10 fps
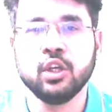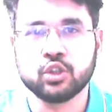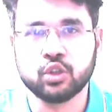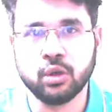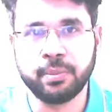
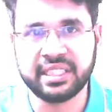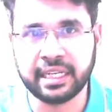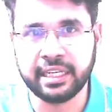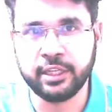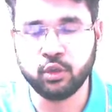So
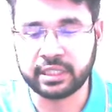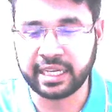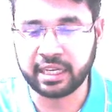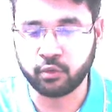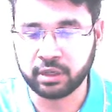basically you
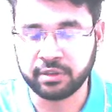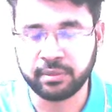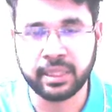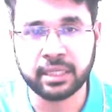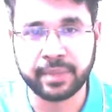take 1
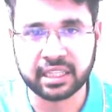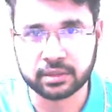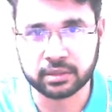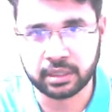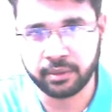minute
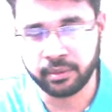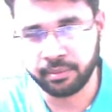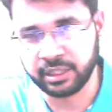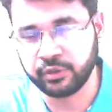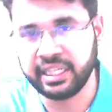breaks
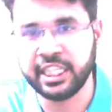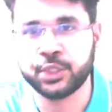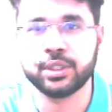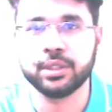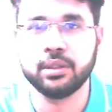between each